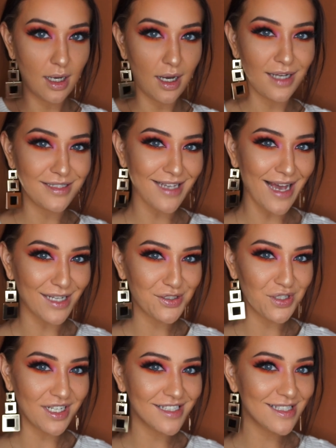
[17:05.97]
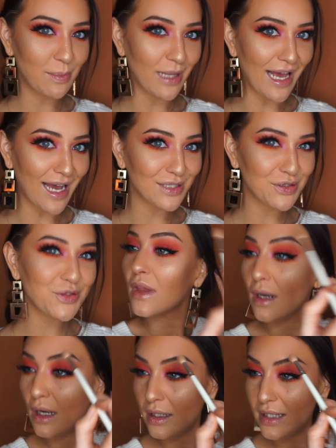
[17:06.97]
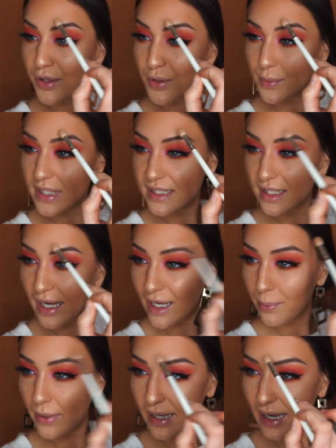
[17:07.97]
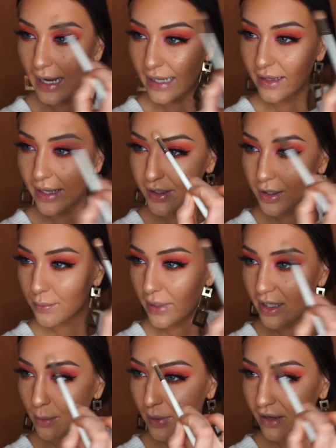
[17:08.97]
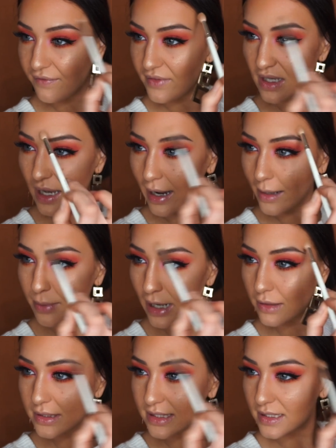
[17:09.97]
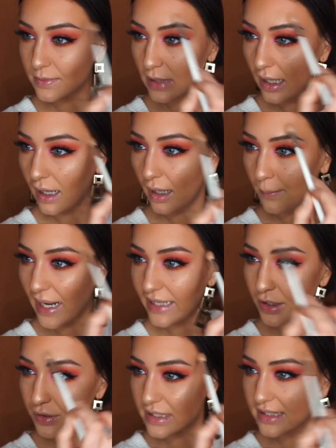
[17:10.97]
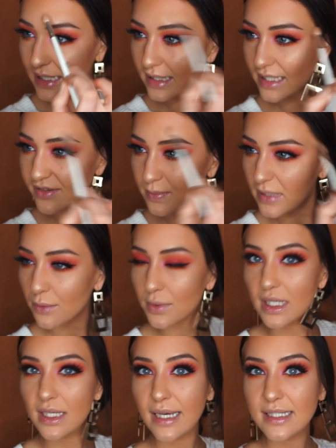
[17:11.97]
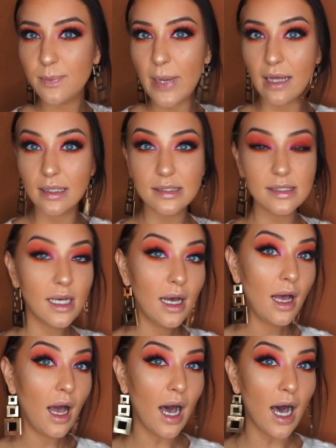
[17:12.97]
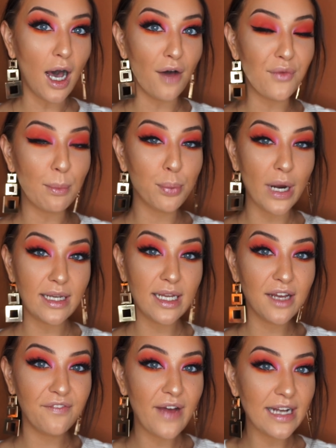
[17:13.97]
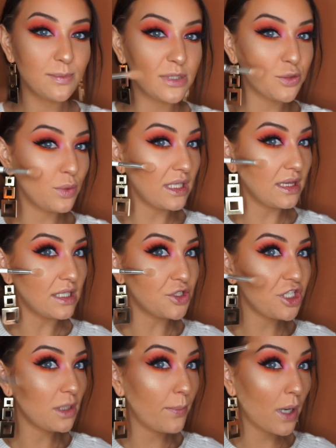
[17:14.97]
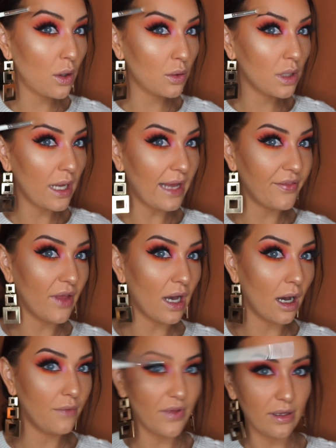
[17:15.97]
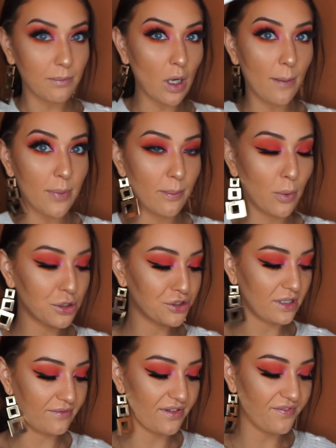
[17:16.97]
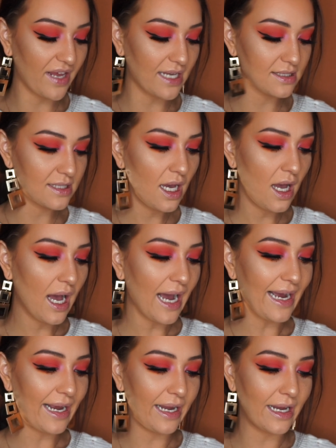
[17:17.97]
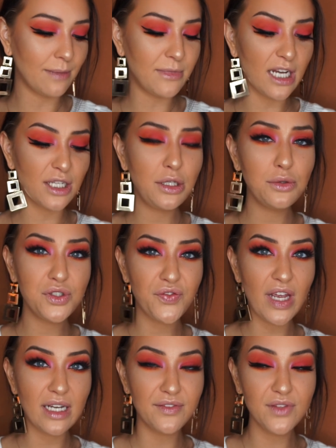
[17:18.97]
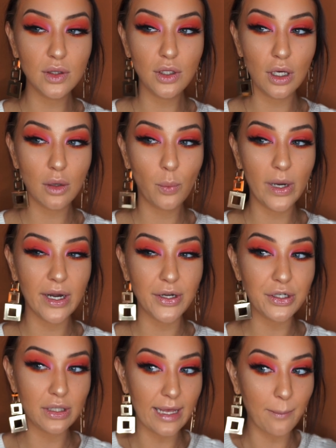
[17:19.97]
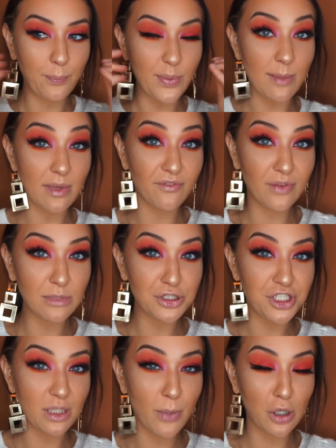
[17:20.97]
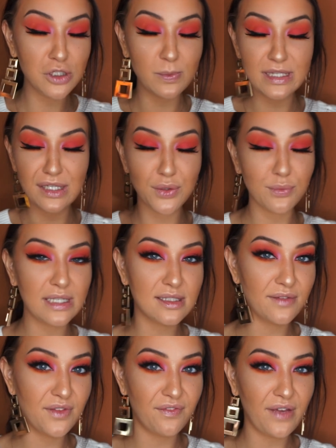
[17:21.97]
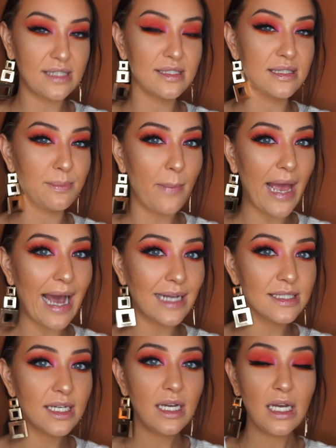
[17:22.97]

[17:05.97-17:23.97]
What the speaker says: A dash and a splash. Now the reason I apply highlighter right above the eyebrows is I noticed that it gives me a really nice balance of brightening effect between the cheekbone and the upper portion of the face. I am not a huge fan of the look where you're like beaming from the cheekbones but then the rest of the face is matte.